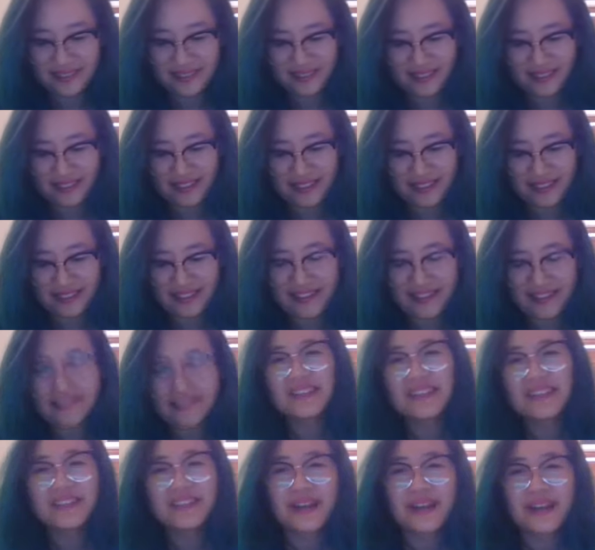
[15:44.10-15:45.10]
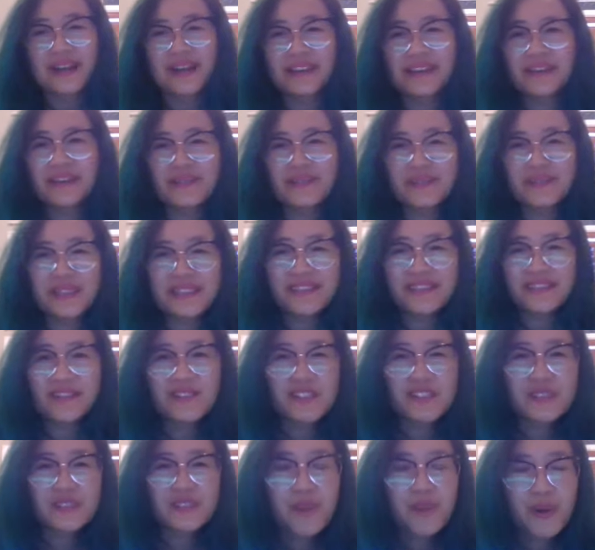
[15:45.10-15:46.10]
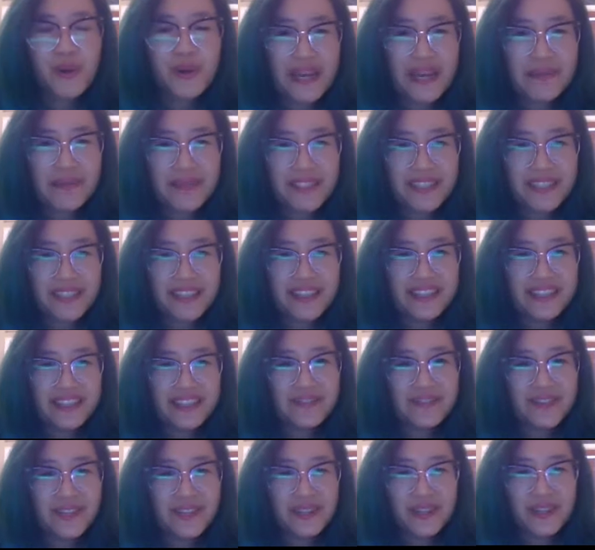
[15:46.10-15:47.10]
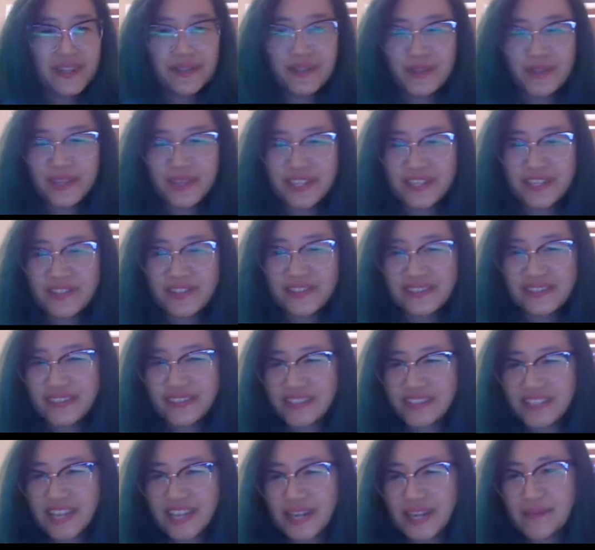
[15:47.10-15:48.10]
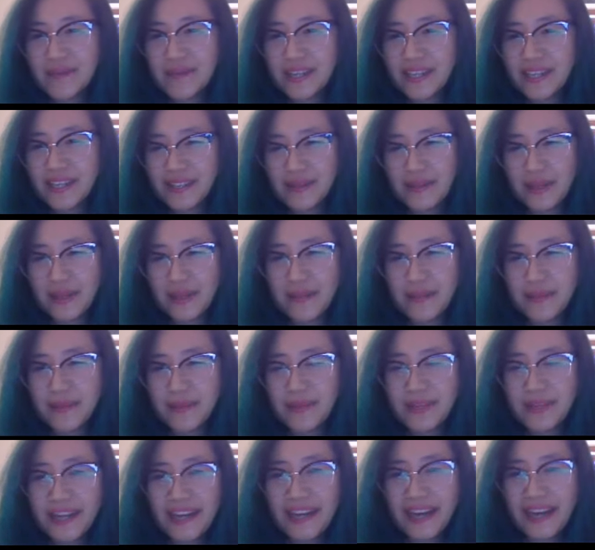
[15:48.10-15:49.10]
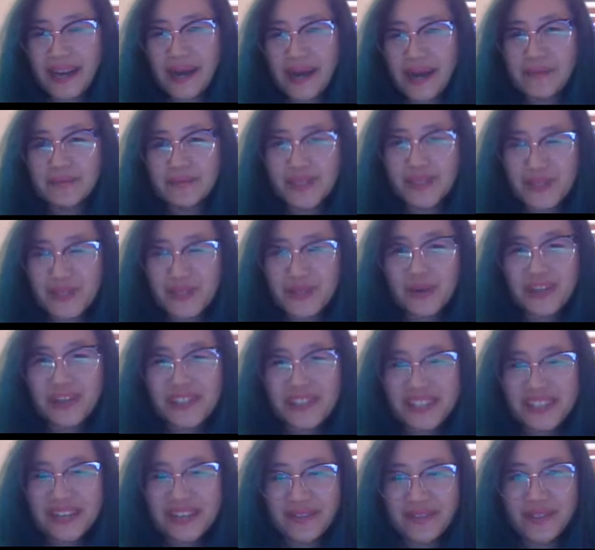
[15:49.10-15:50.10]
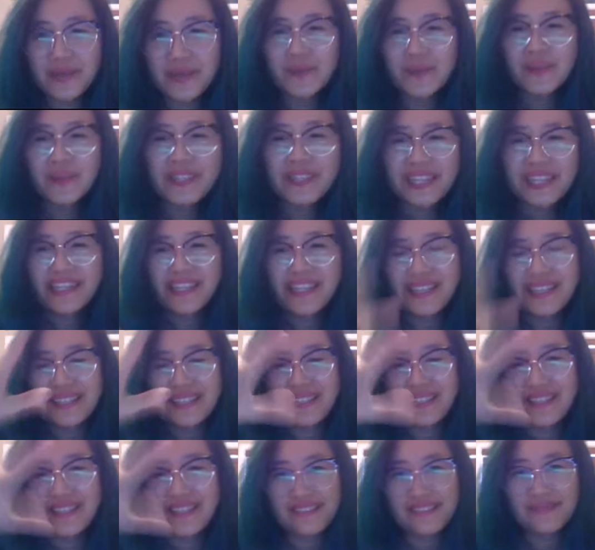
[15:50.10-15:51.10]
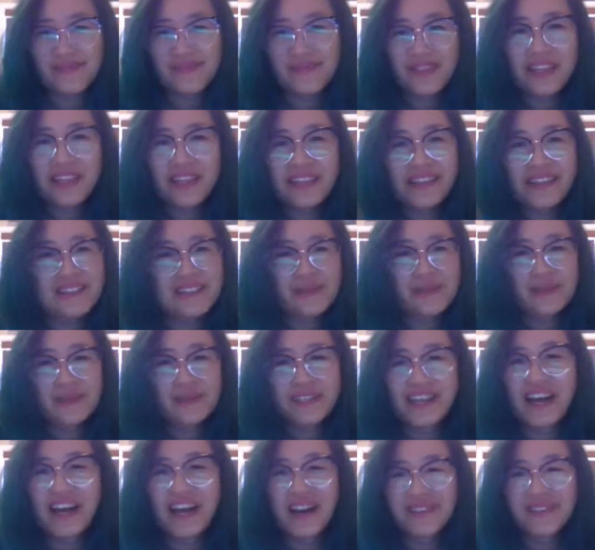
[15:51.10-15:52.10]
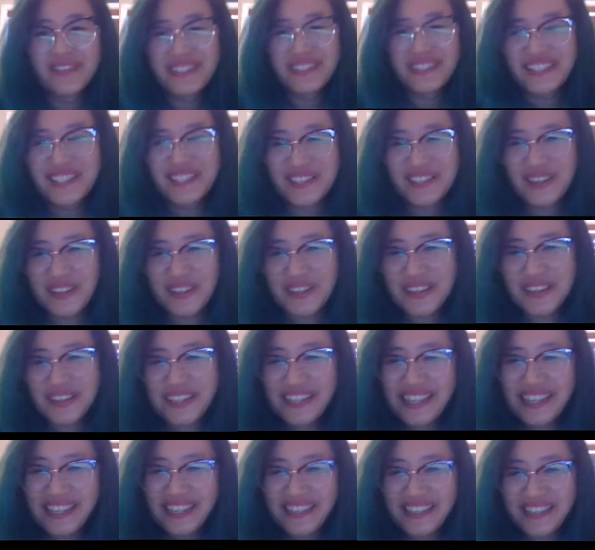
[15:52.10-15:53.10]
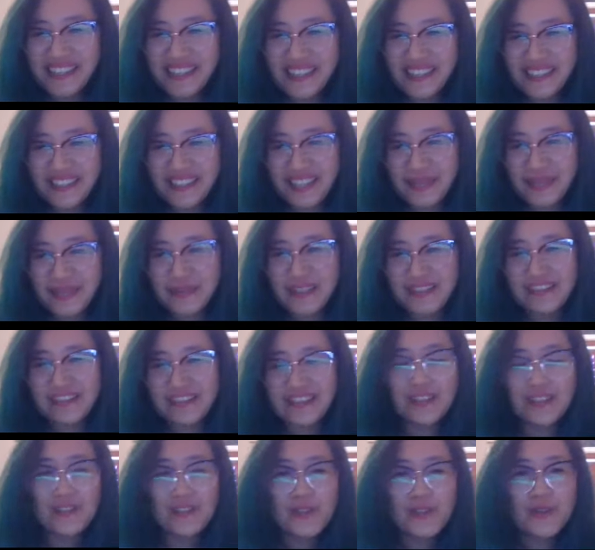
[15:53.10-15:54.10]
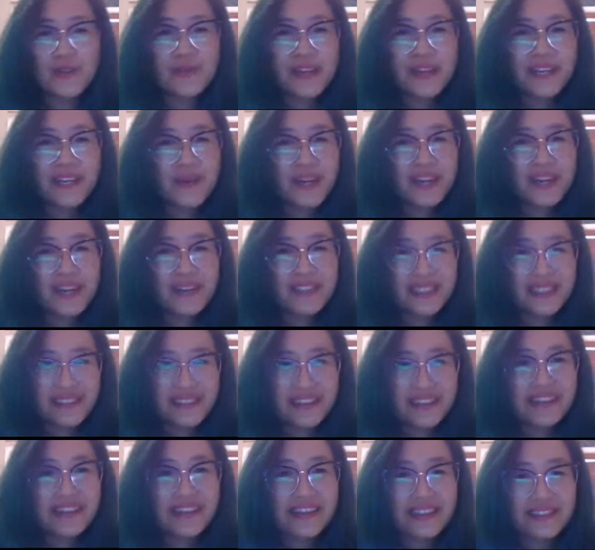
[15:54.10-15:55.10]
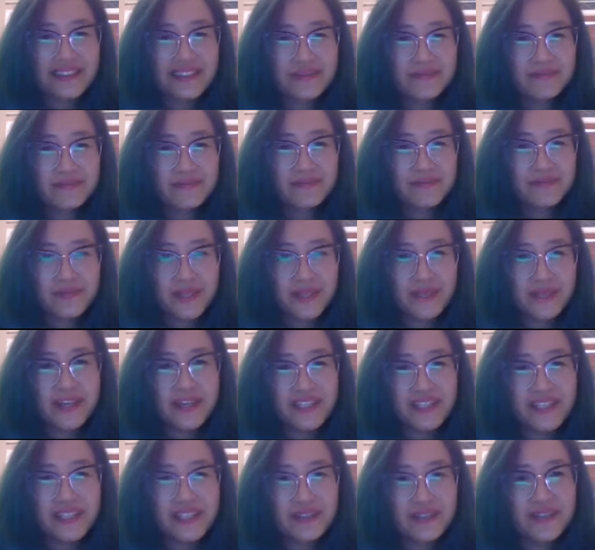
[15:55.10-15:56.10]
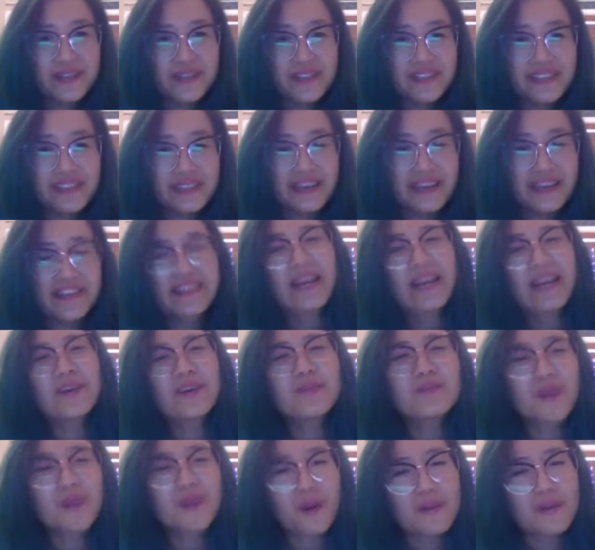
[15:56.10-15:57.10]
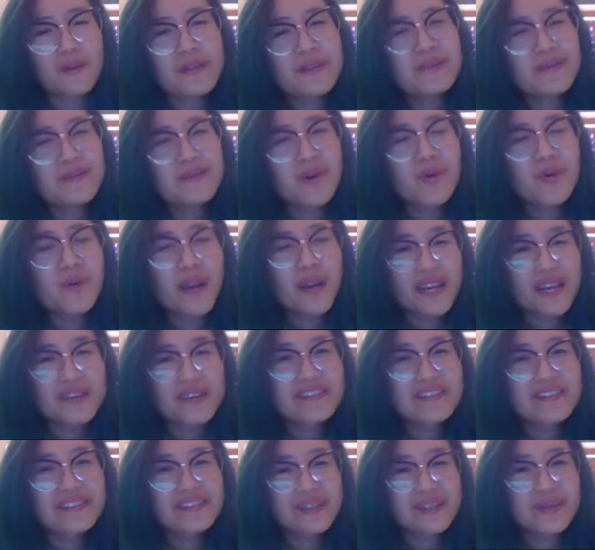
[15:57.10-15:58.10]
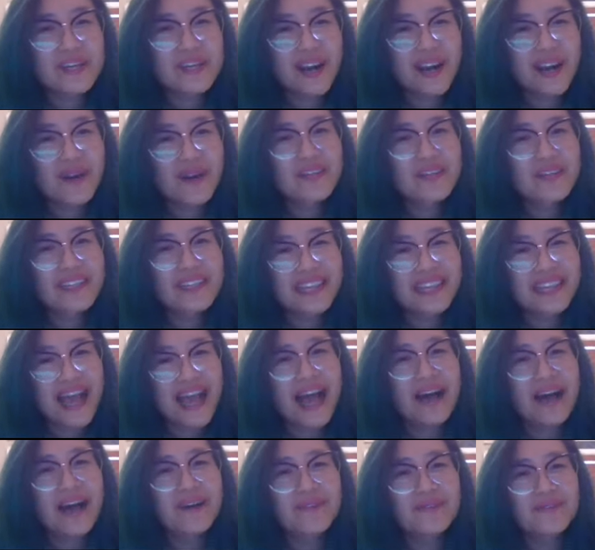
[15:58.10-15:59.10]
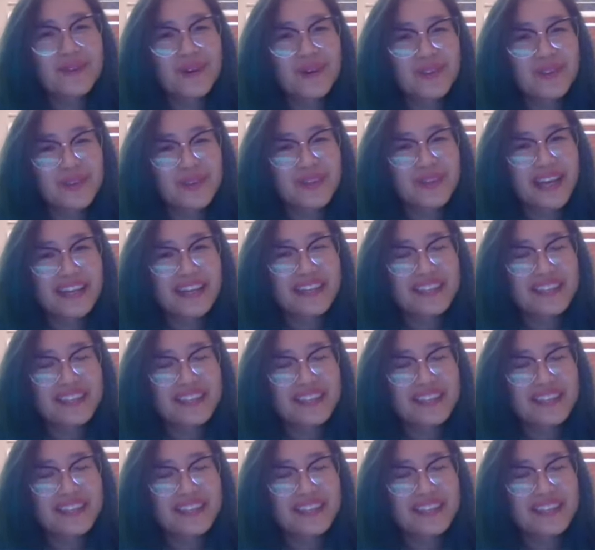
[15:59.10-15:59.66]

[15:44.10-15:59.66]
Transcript: Excellent. So I think let's not spoil that particular video. If you're interested, Jamie and other people, do watch that video. We'll link it in the description after the show. Jamie just said too many whales. I think that's pretty much a good assessment. I think that would probably be more whales than we currently have on the planet